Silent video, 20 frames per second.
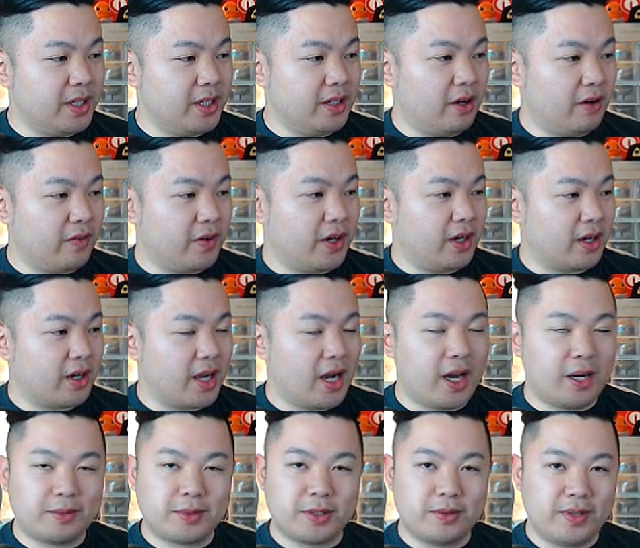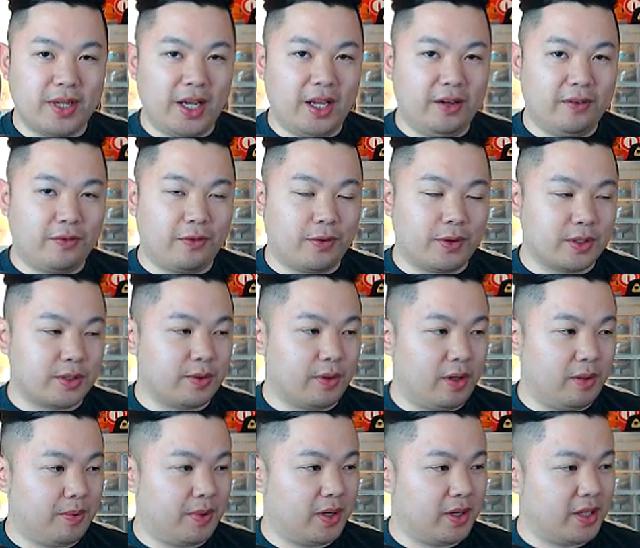over here got up to an 84 as
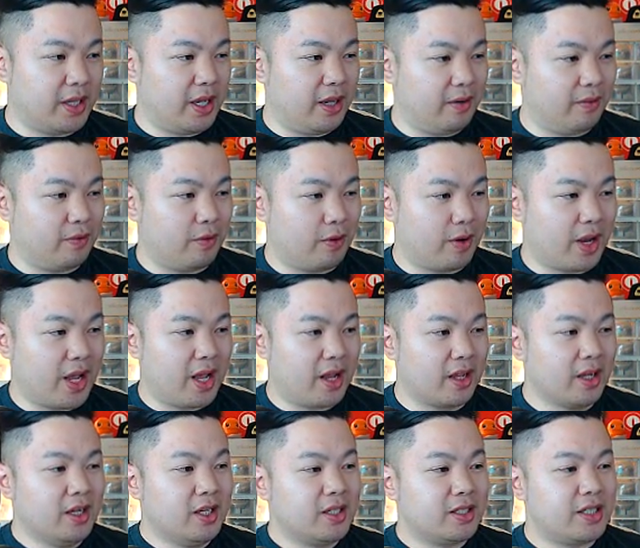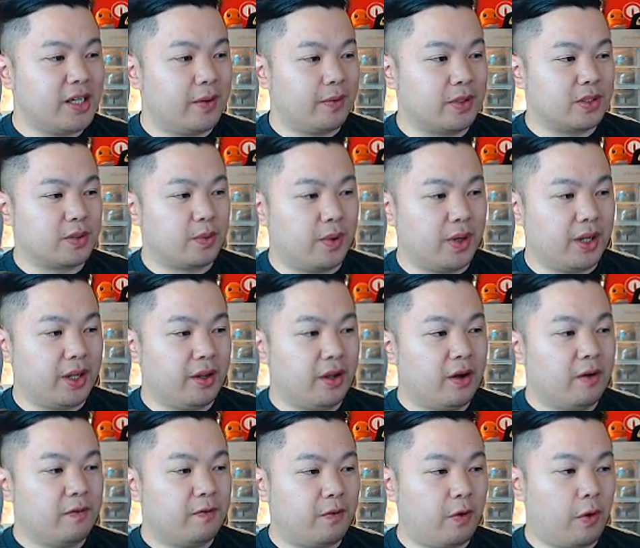well, part of the 84 gang. He's now worth
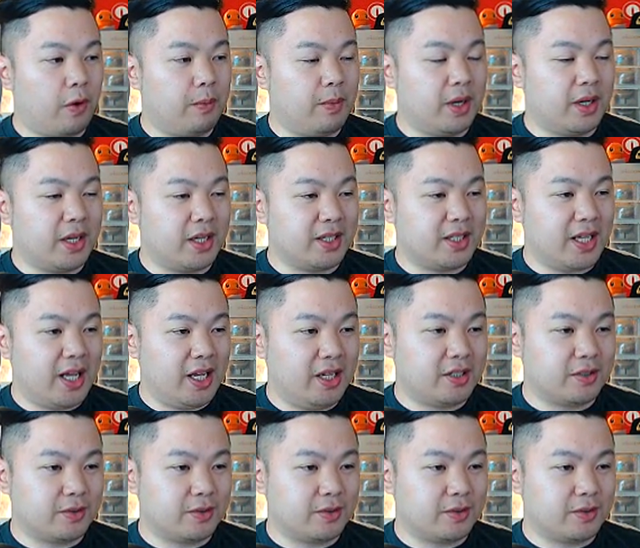24 million at the age of